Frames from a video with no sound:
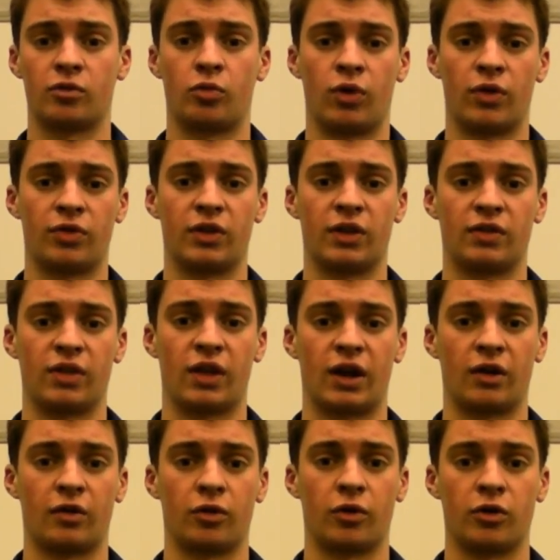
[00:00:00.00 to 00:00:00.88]
one thing
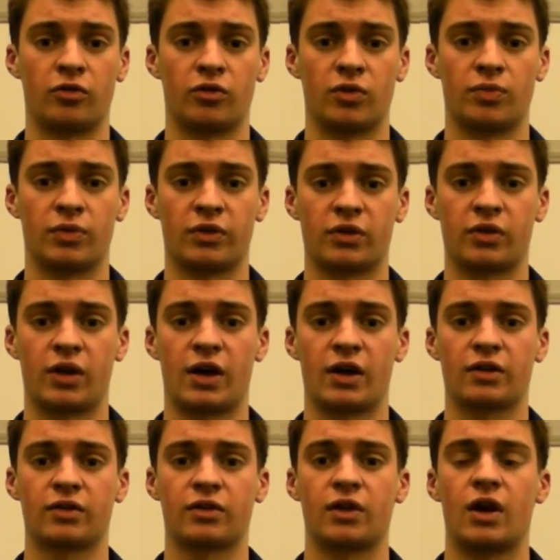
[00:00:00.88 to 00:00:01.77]
that I learned from this
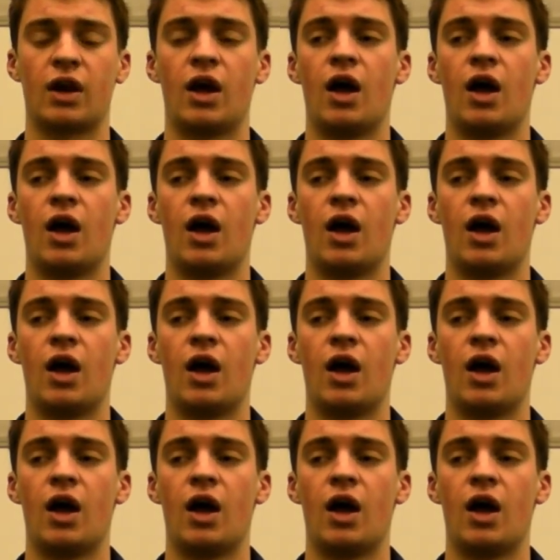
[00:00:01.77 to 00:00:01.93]
class.